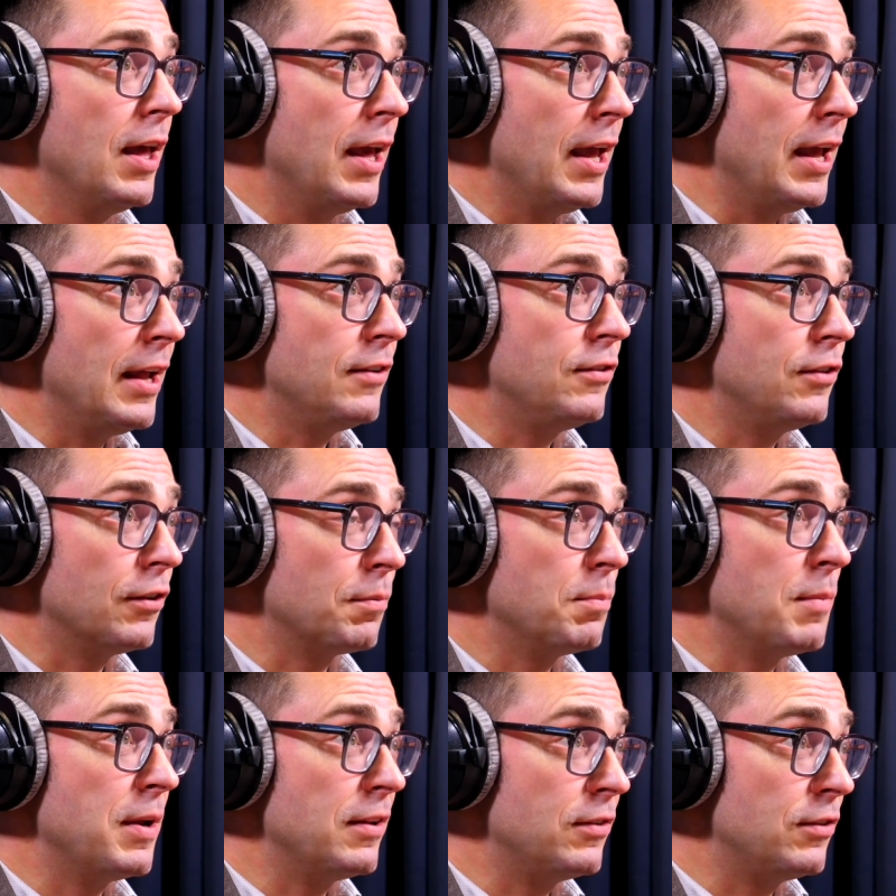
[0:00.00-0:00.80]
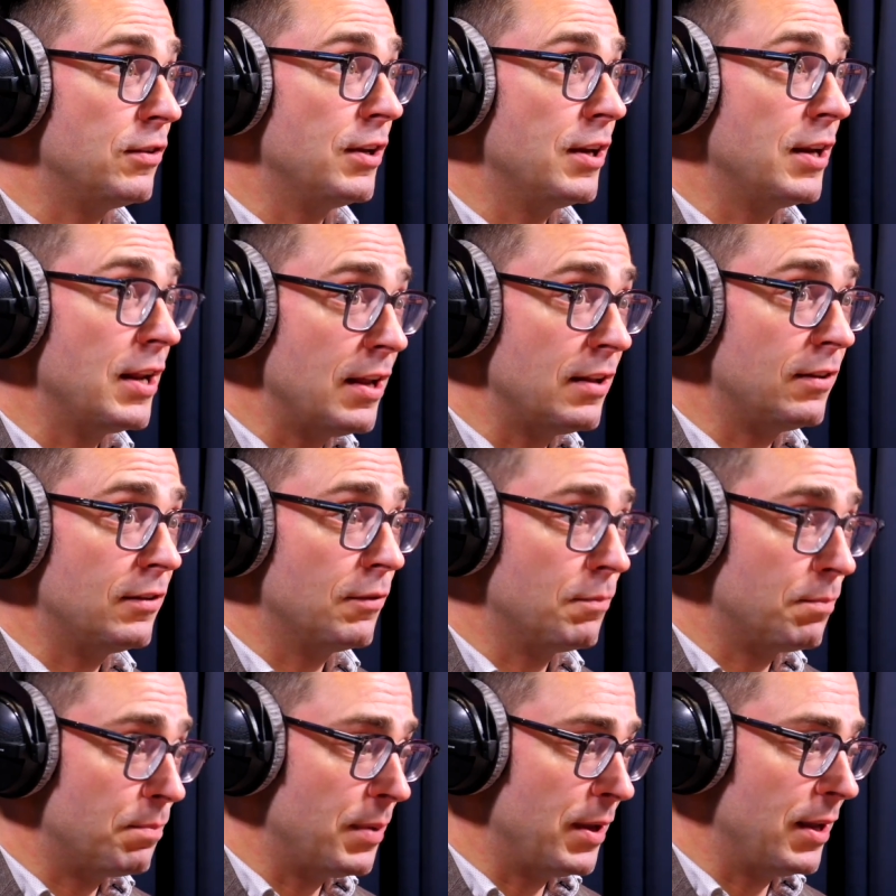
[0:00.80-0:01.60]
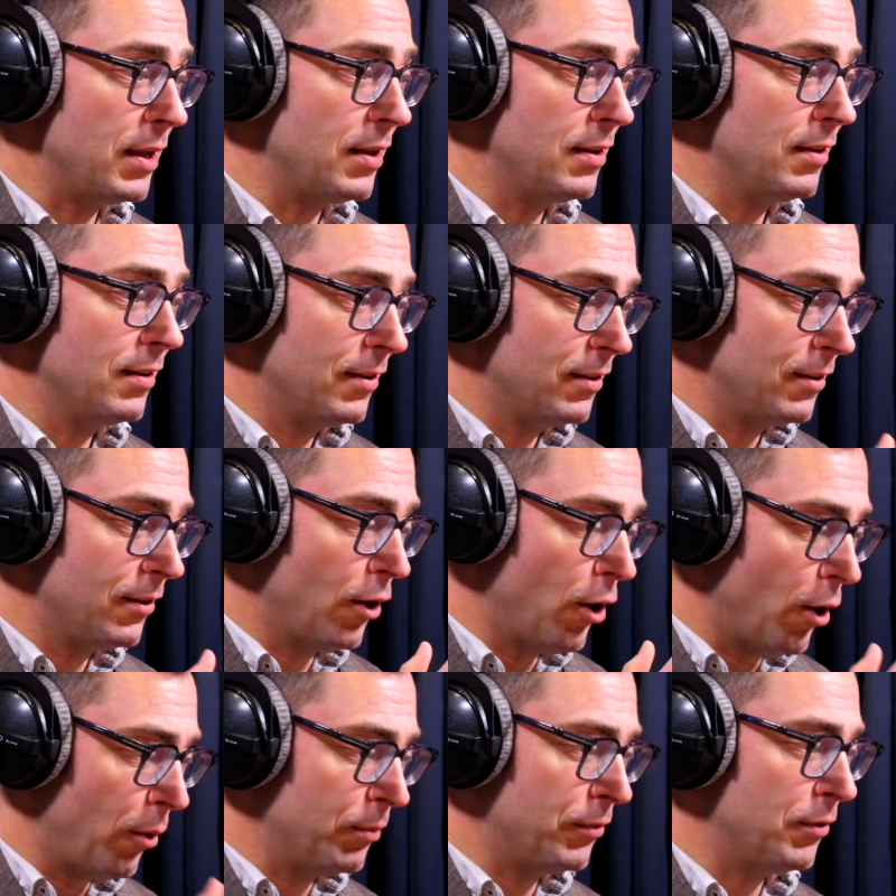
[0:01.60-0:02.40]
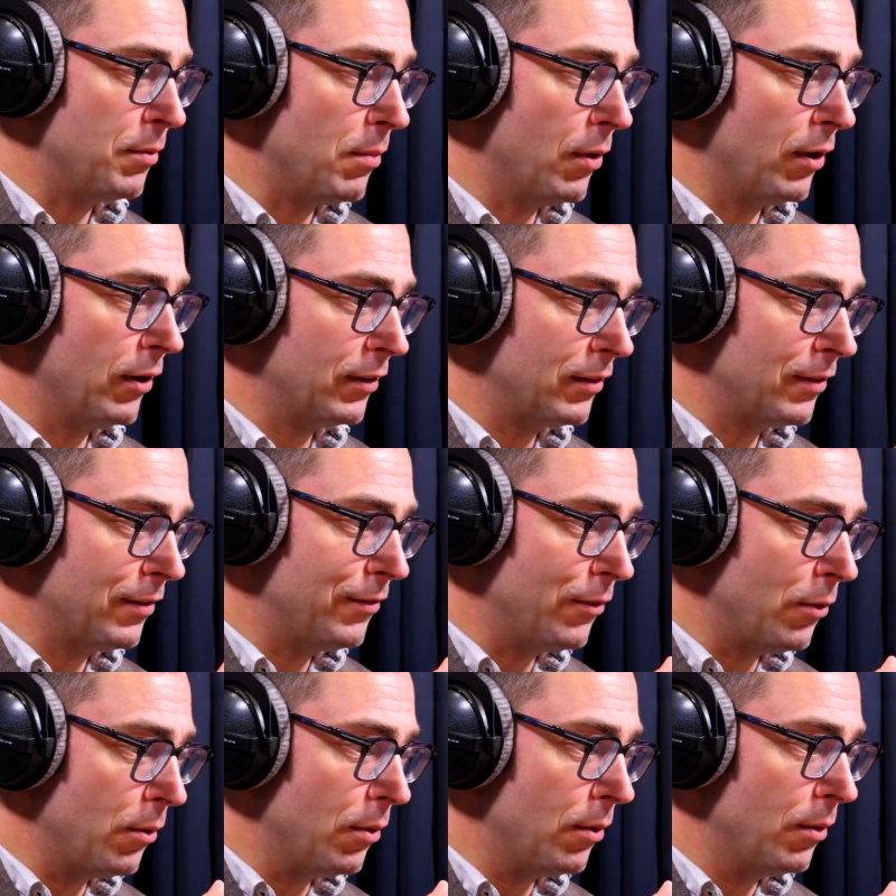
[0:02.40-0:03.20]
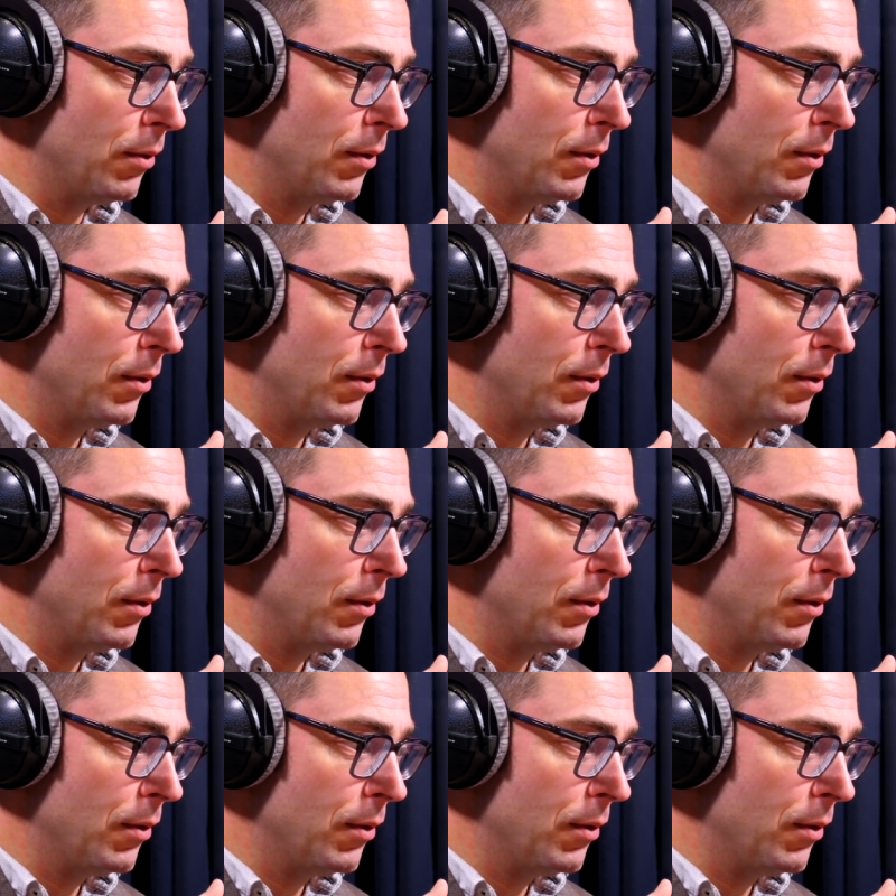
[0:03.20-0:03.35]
It just means you need to be optimized for